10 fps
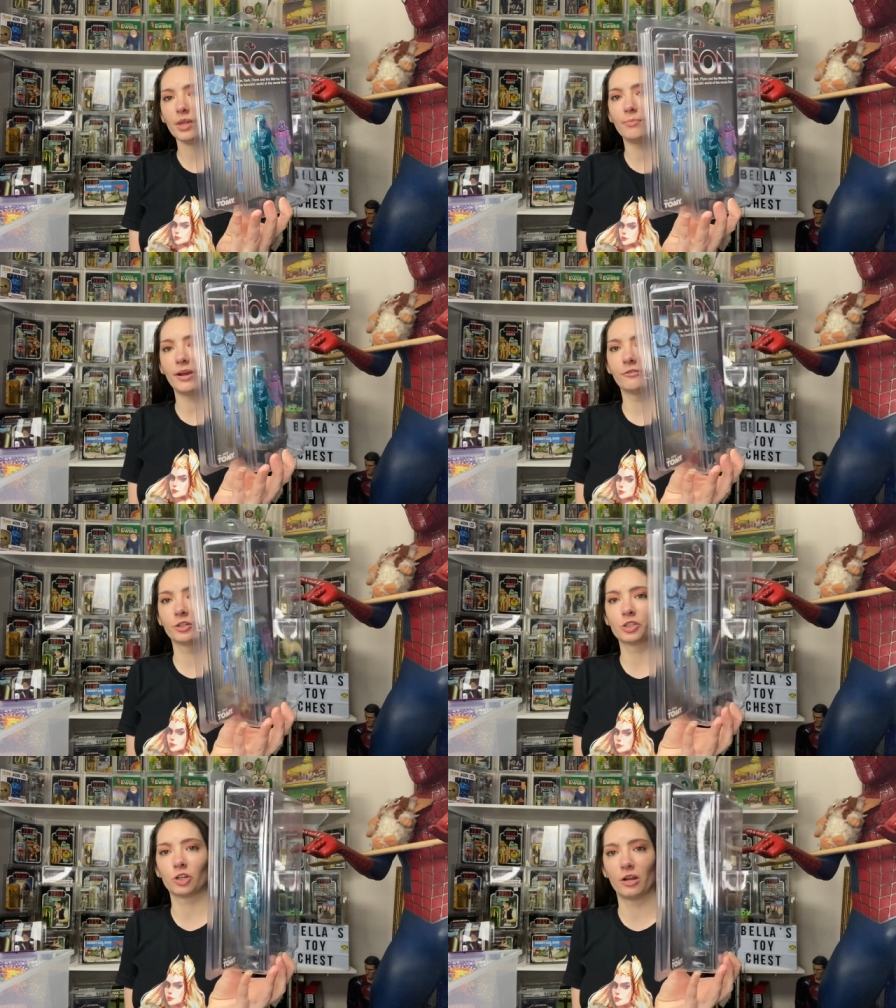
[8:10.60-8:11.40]
My
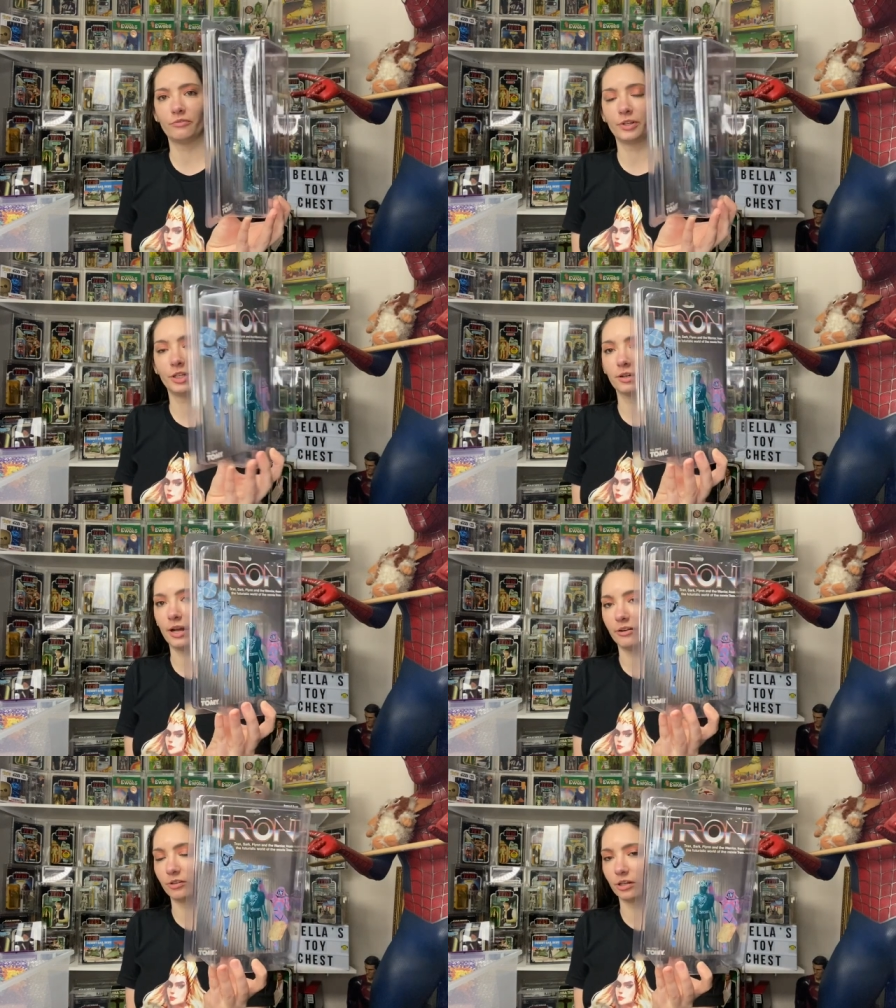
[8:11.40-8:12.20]
first Tron figure
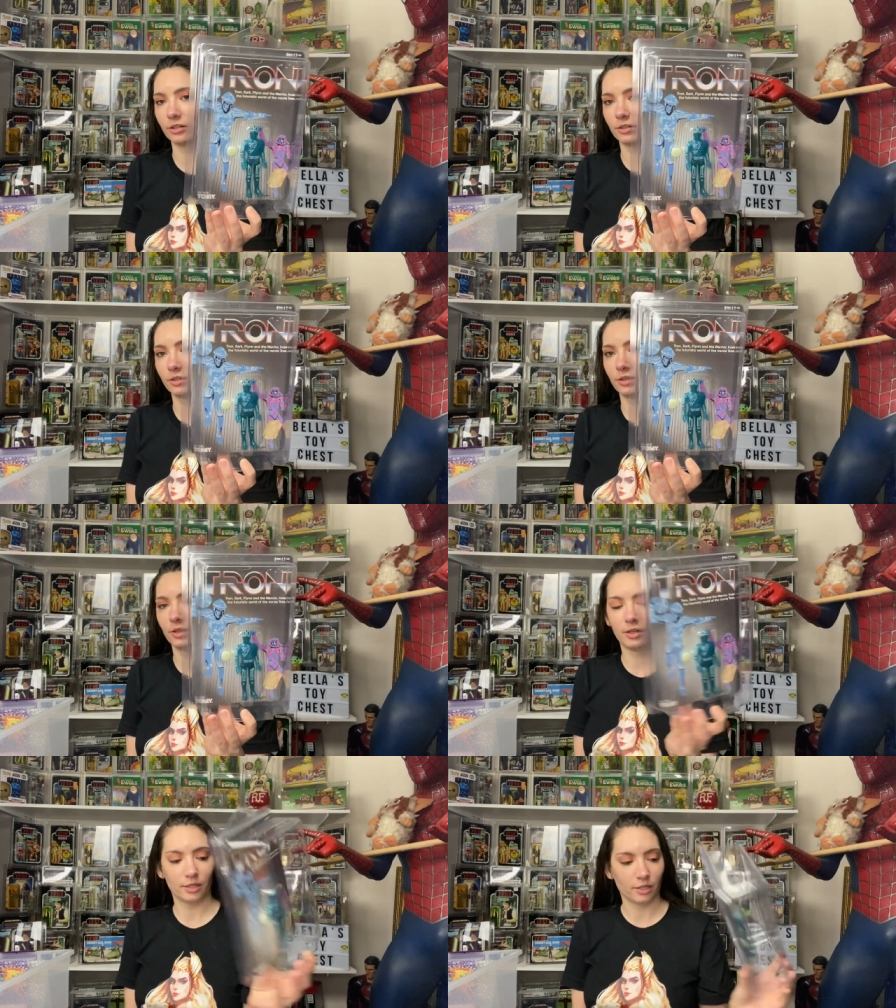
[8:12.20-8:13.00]
ever.
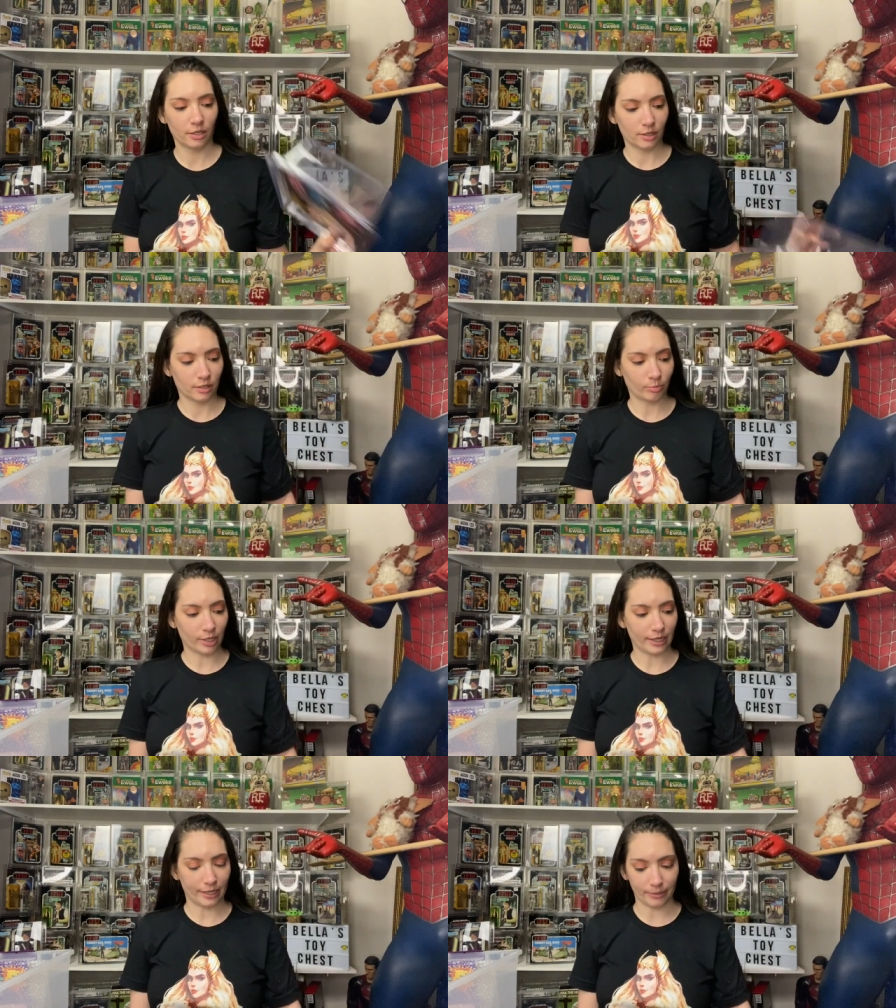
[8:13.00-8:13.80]

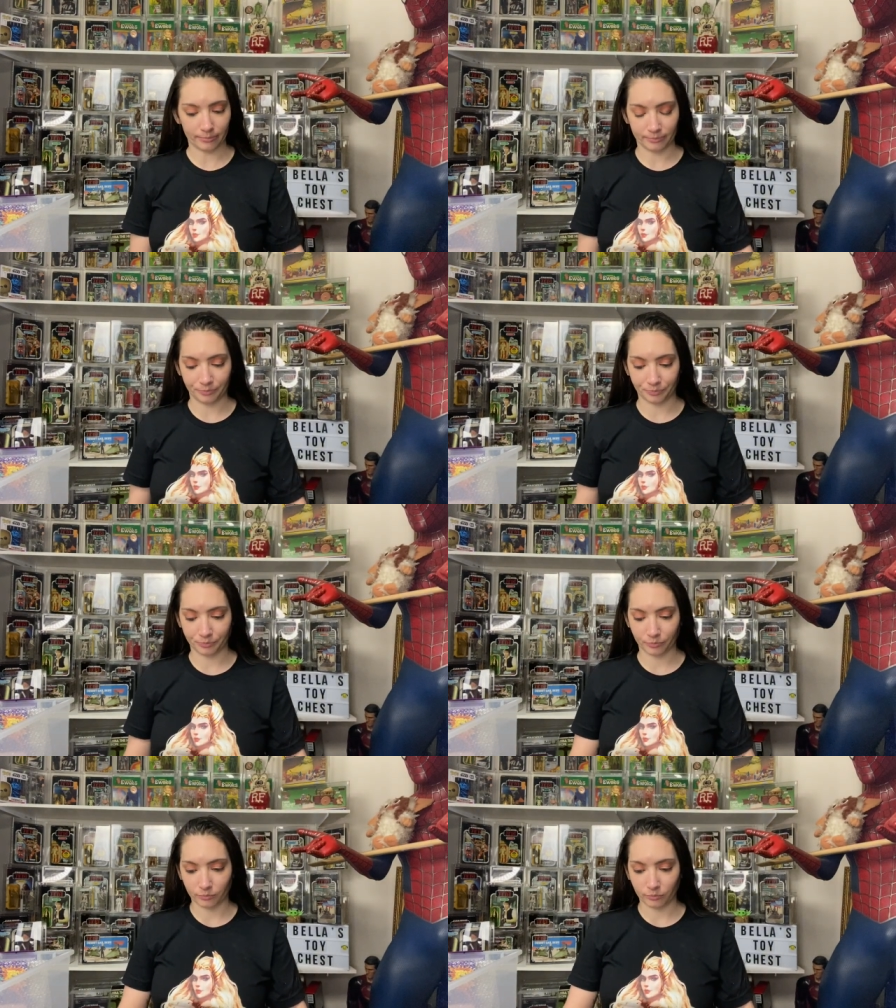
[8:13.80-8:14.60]
Pretty neat.
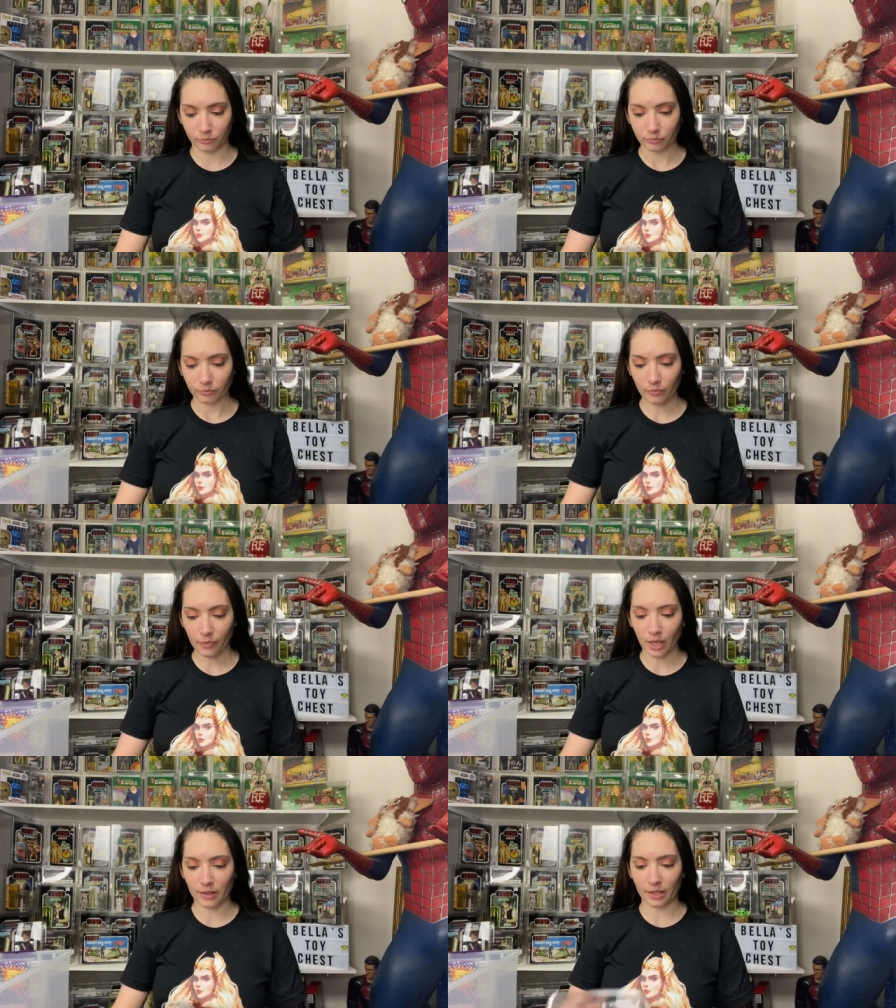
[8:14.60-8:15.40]

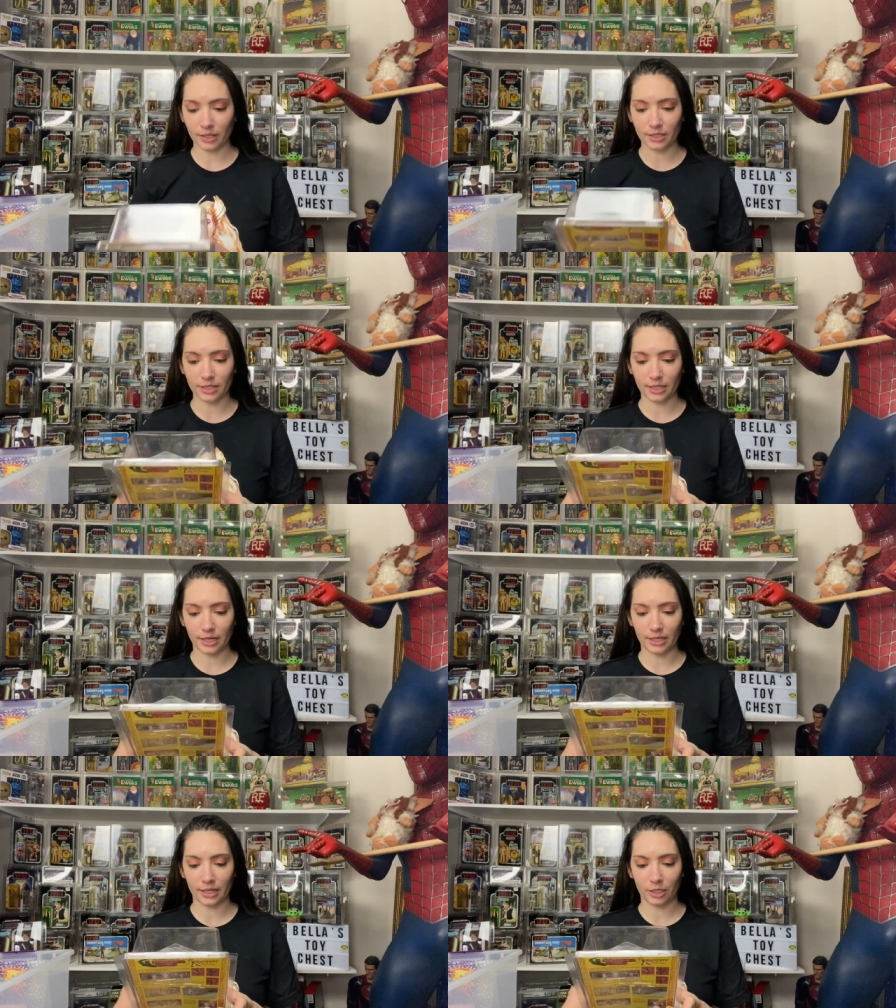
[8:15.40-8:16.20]
And then this is
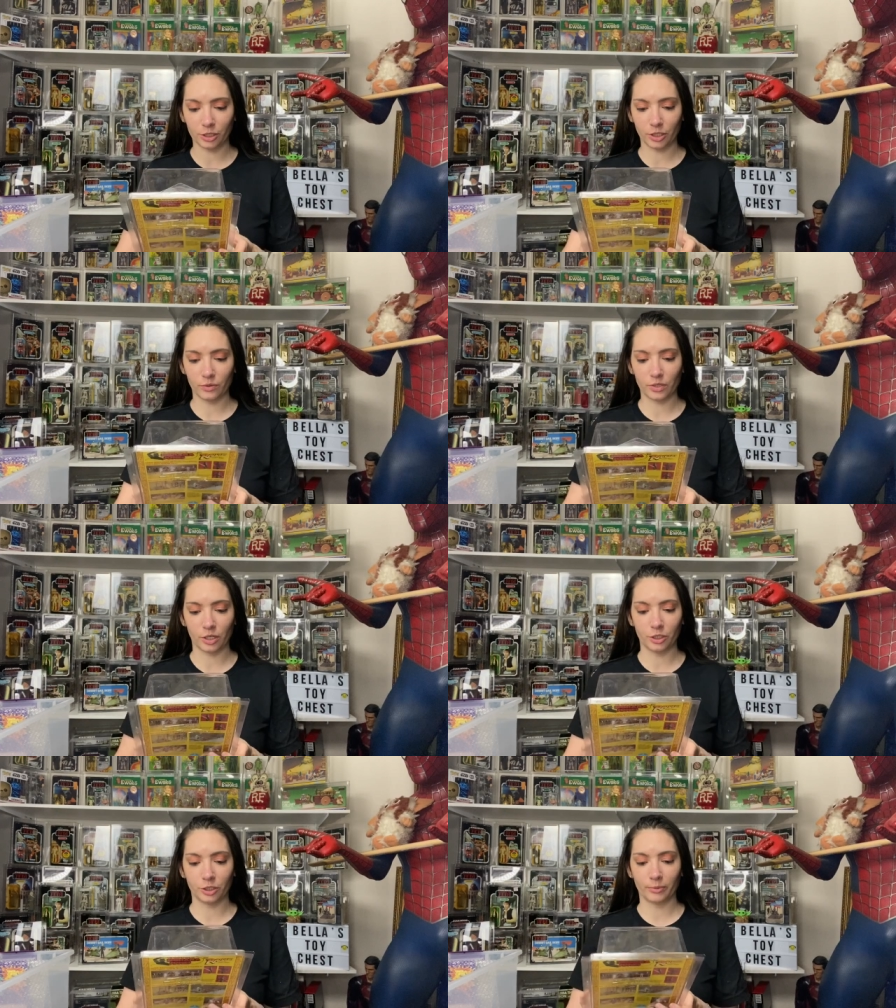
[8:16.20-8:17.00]
Indiana Jones in
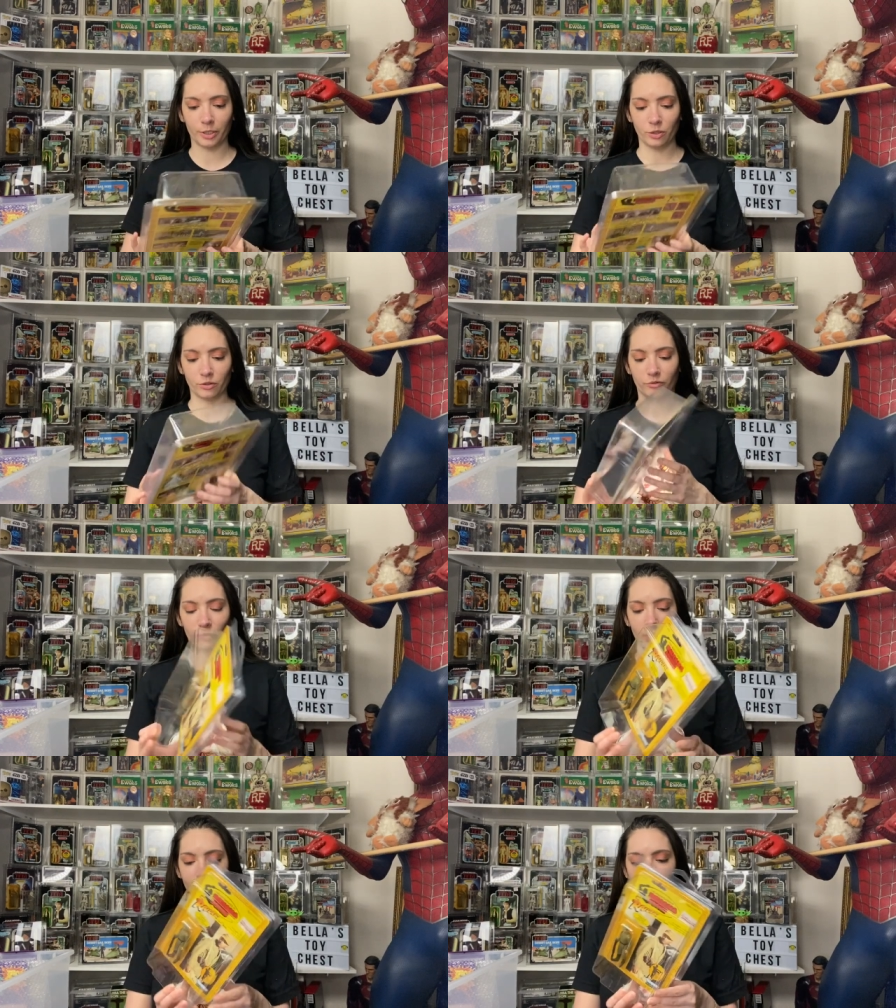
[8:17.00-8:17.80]
a German
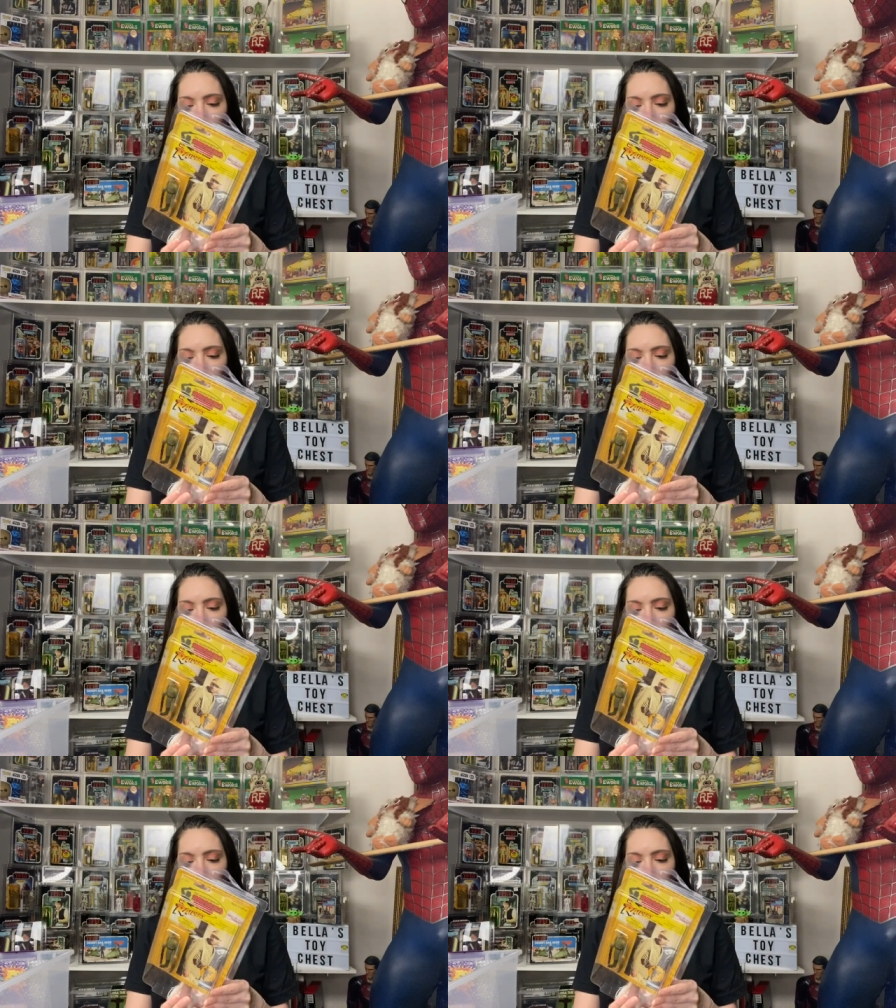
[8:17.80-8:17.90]
uniform.